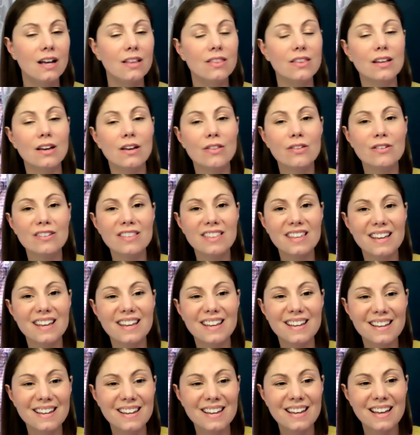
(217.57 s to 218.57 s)
The other
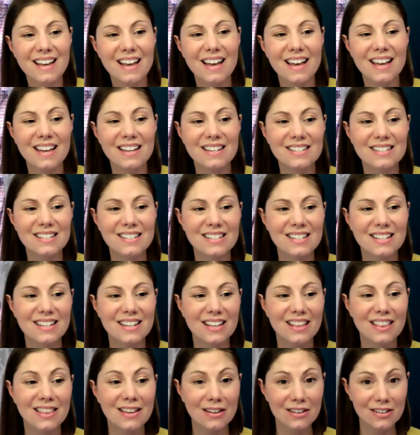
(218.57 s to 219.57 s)
thing, and
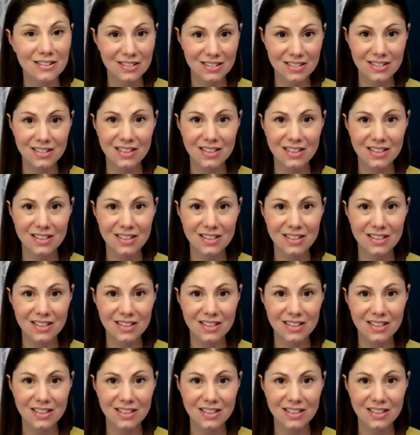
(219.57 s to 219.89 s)
there